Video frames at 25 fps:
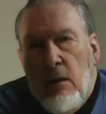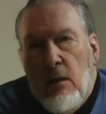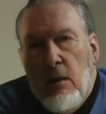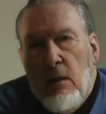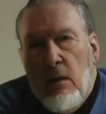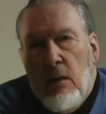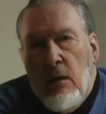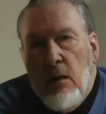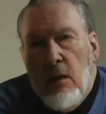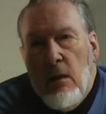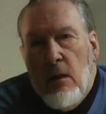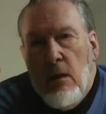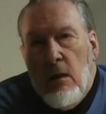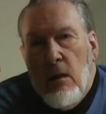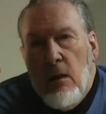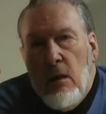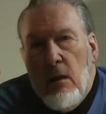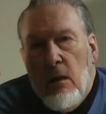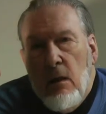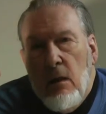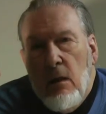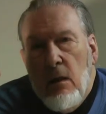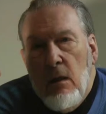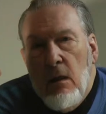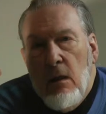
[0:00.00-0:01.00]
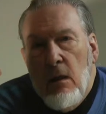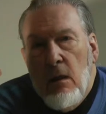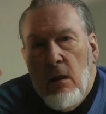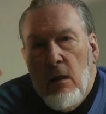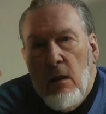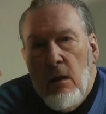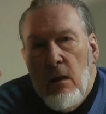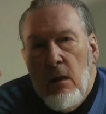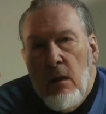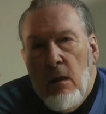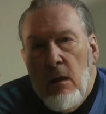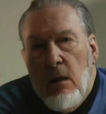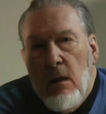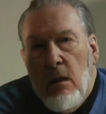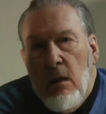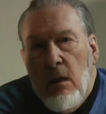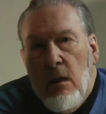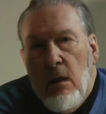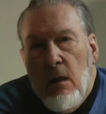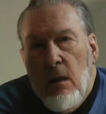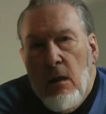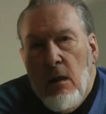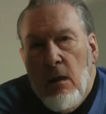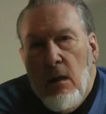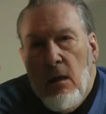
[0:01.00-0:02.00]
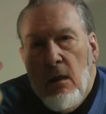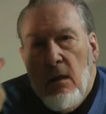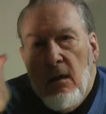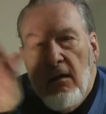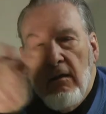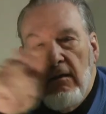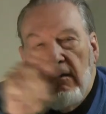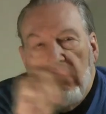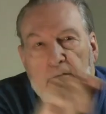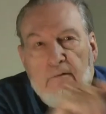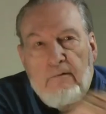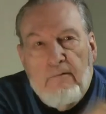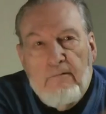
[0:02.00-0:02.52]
Nobody speaks.